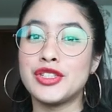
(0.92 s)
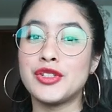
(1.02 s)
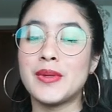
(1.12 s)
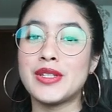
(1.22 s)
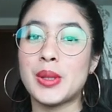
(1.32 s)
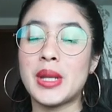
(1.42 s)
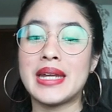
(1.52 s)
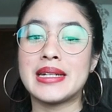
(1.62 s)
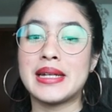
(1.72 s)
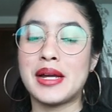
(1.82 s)
Truth be told,
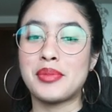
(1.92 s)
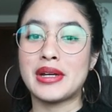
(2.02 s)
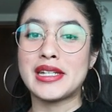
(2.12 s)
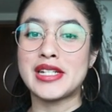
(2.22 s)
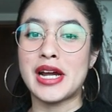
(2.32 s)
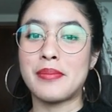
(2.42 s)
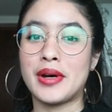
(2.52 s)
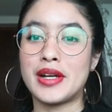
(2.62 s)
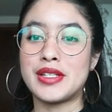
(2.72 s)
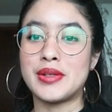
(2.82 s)
I did not bring a
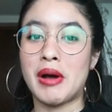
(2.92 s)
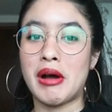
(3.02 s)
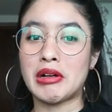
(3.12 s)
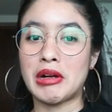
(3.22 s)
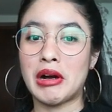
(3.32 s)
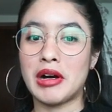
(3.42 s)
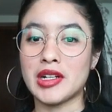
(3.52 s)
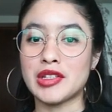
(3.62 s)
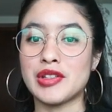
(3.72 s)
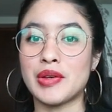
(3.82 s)
tripod to Hong
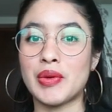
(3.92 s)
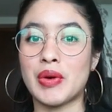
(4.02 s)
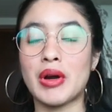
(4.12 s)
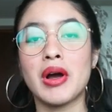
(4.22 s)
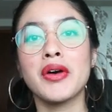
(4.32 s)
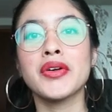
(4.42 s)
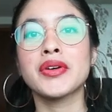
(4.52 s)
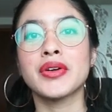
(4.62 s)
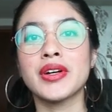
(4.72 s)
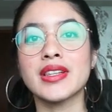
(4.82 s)
Kong, so you are
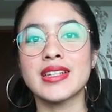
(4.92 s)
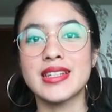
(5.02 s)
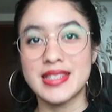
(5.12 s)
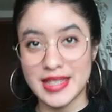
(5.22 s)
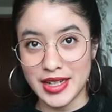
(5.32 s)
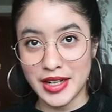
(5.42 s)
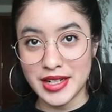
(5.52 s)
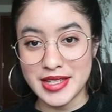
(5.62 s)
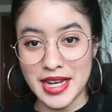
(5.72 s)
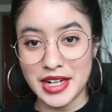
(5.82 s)
all currently sitting
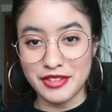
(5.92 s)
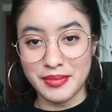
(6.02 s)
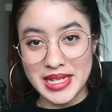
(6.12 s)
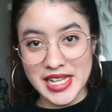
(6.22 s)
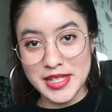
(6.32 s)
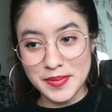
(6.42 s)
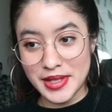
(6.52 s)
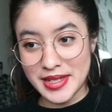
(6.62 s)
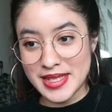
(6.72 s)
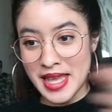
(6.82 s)
on a stack of my
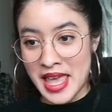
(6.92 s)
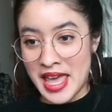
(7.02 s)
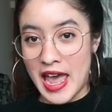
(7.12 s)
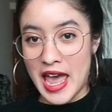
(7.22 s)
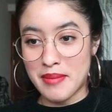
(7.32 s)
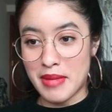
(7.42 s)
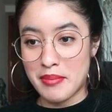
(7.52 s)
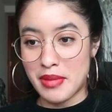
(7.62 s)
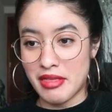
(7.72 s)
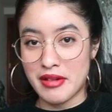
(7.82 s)
textbooks and
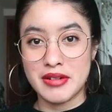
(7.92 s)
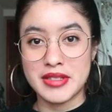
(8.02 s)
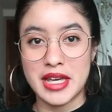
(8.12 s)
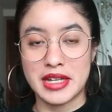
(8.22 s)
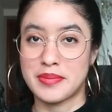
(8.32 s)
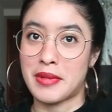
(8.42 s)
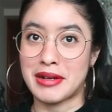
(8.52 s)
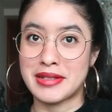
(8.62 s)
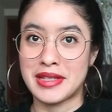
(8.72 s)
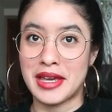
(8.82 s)
my brother's
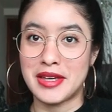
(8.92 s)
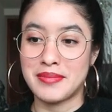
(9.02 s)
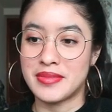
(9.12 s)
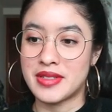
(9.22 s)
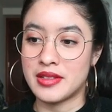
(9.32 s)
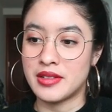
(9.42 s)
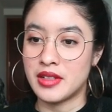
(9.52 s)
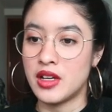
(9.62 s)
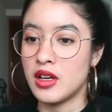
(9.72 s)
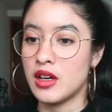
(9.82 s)
Xbox games.
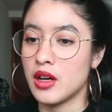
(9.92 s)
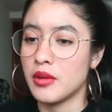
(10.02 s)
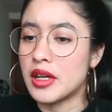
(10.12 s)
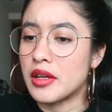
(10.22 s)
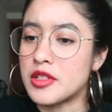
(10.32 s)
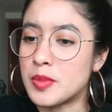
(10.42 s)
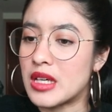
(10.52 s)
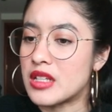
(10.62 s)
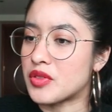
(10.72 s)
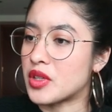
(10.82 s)
Oh wait, no, it's
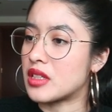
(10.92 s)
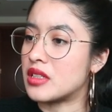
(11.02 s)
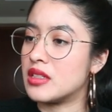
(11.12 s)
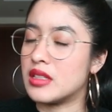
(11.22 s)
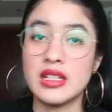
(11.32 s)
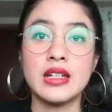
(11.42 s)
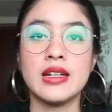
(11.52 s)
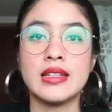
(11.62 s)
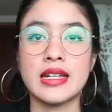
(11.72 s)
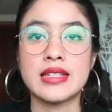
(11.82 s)
PS4.
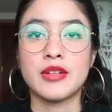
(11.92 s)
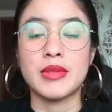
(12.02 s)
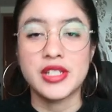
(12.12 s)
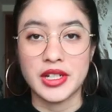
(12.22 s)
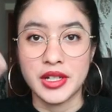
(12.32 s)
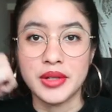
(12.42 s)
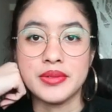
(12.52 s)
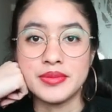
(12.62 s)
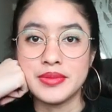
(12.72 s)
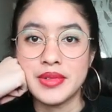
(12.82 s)
That's how much I
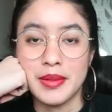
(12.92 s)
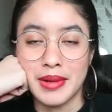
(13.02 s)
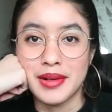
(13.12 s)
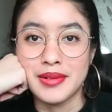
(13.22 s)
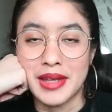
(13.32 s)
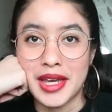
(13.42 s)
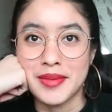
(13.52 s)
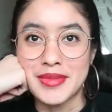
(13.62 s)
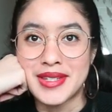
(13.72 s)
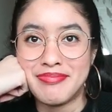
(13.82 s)
know about
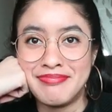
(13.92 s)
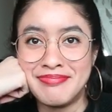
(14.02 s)
games.